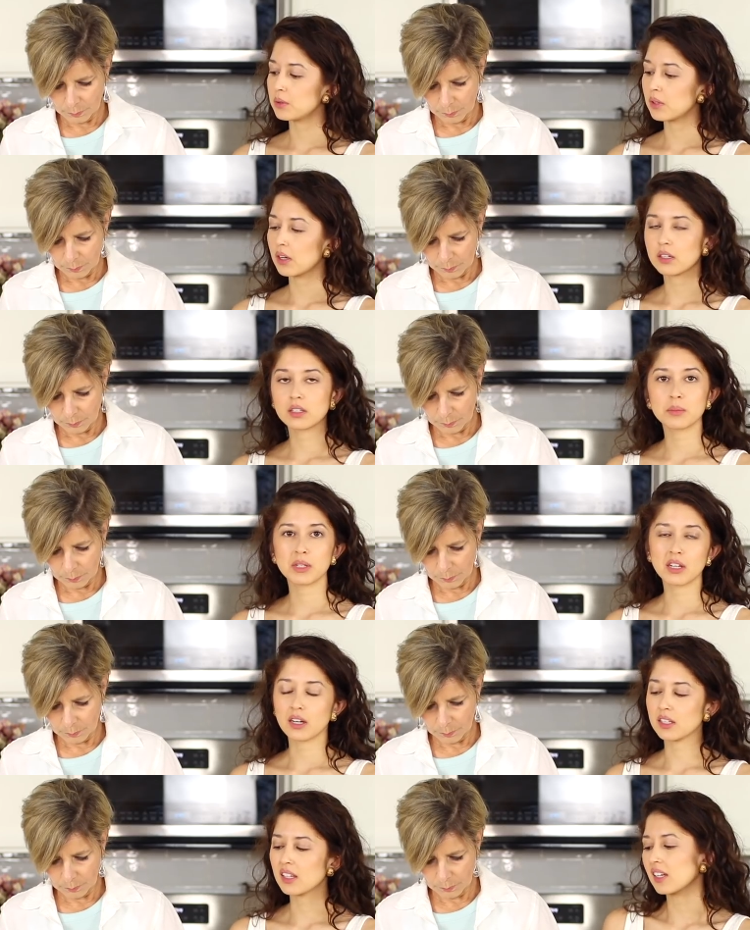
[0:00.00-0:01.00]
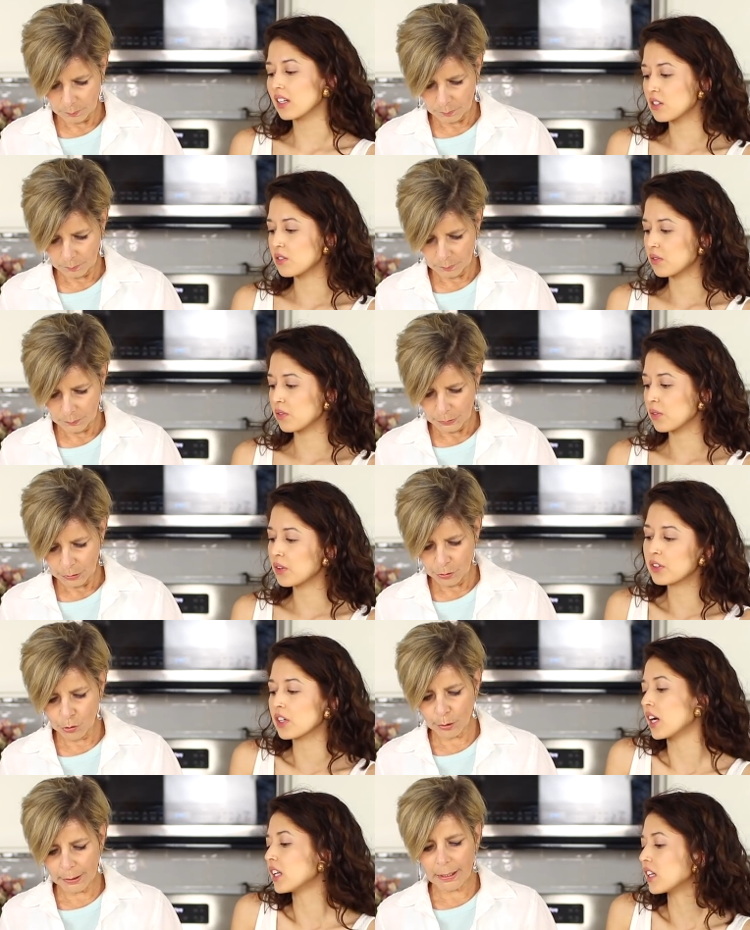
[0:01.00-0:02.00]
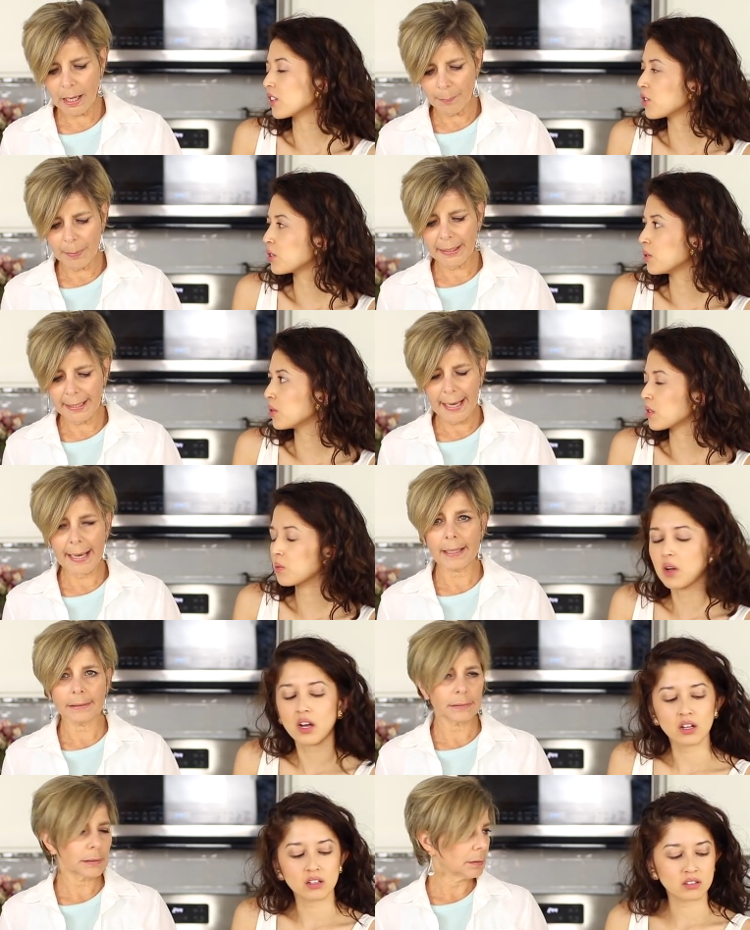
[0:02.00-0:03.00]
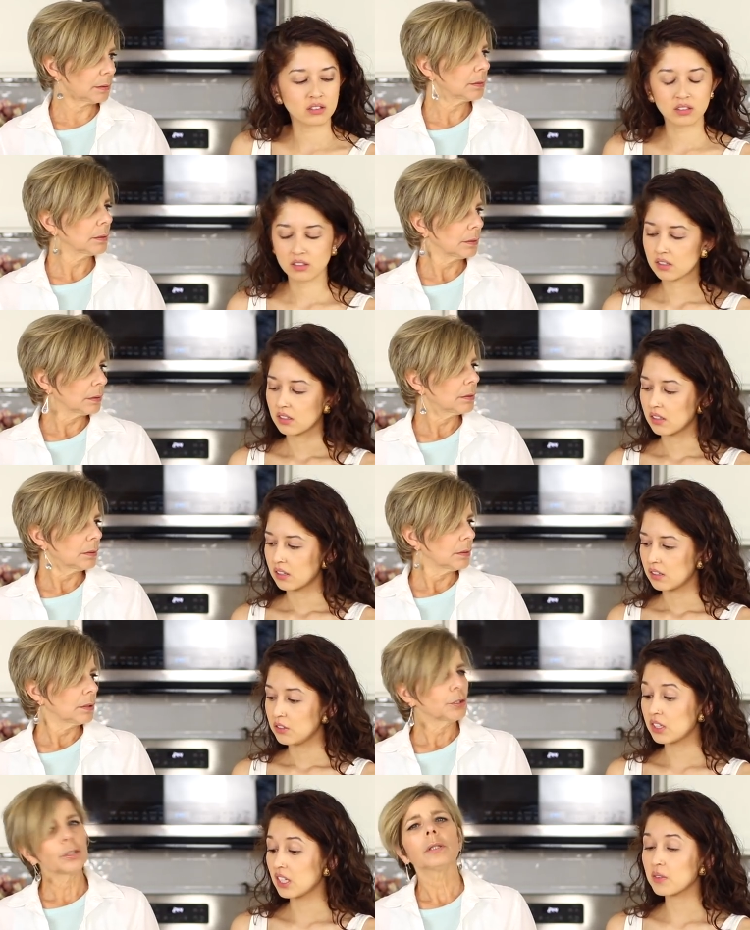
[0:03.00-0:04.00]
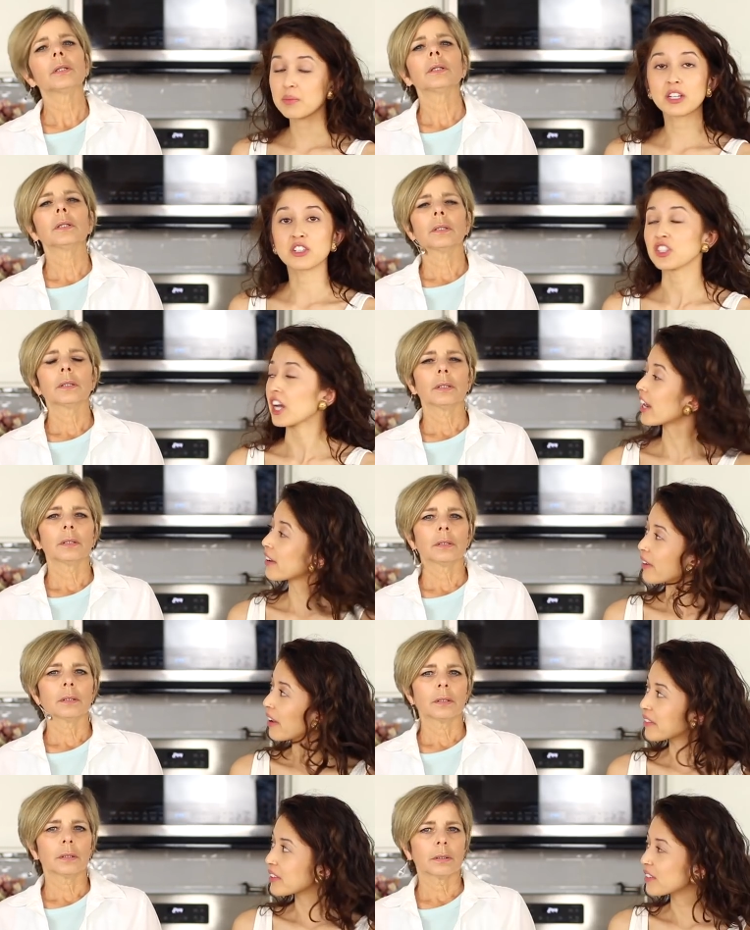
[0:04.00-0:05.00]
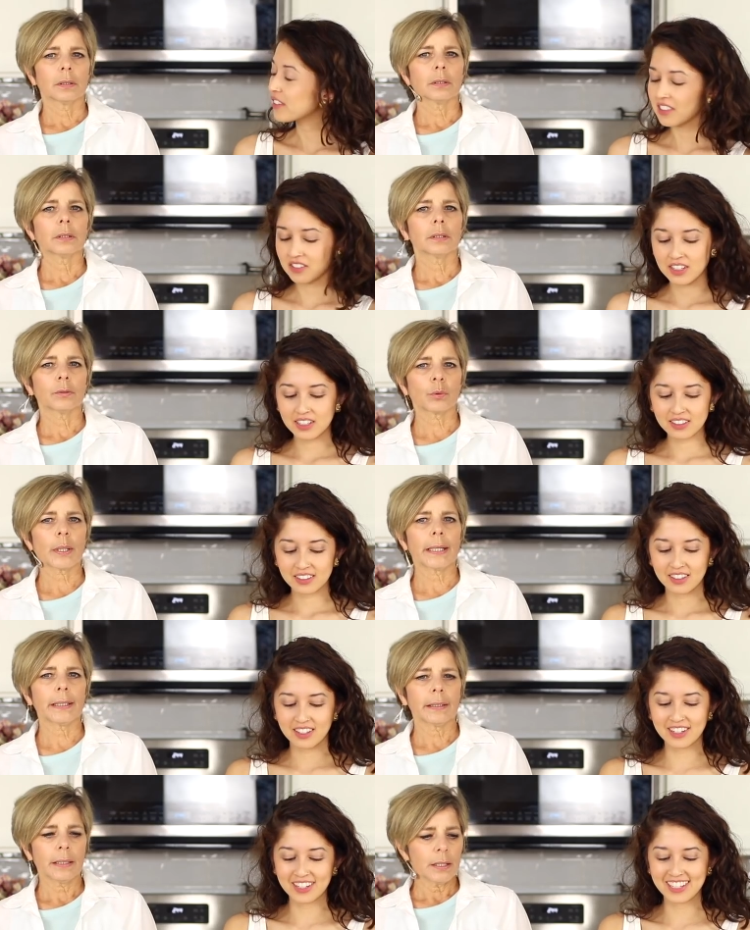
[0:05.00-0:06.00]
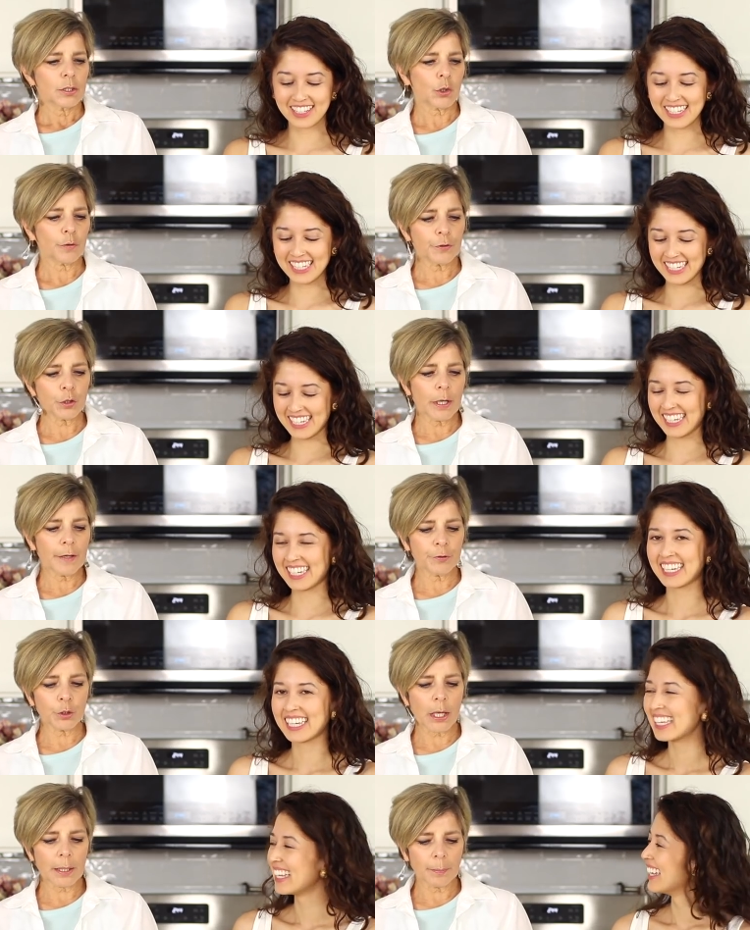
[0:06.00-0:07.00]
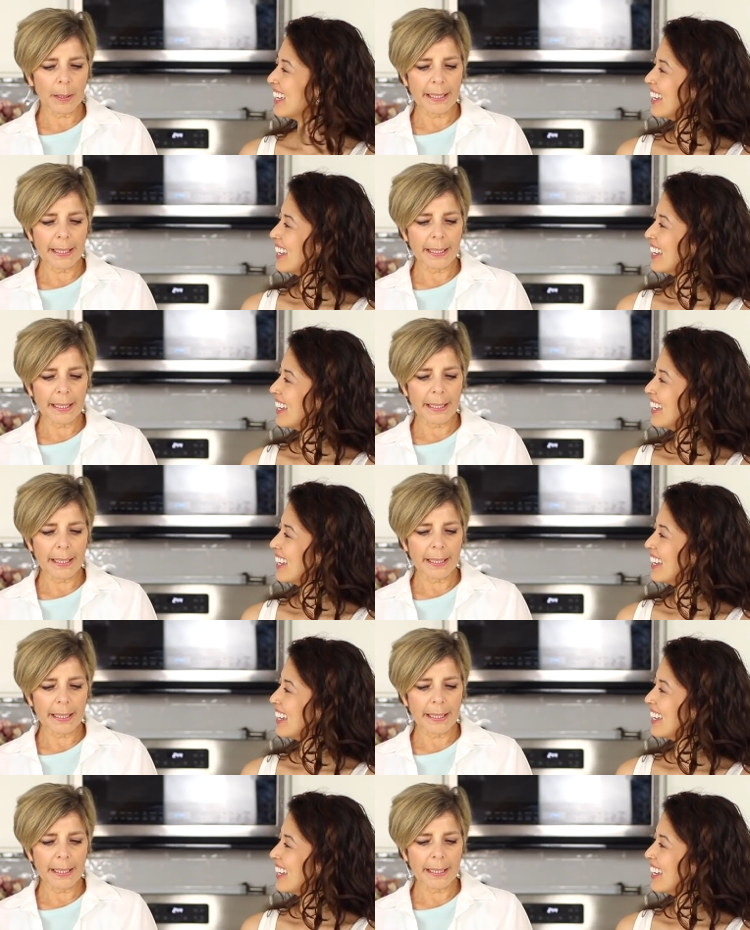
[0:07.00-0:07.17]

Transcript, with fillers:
Speaker 1: are going to be cutting, I guess
Speaker 2: if you're cutting it by hand as well,
Speaker 1: you can even make giant raviolis, right?
Speaker 2: Right. So if you cut by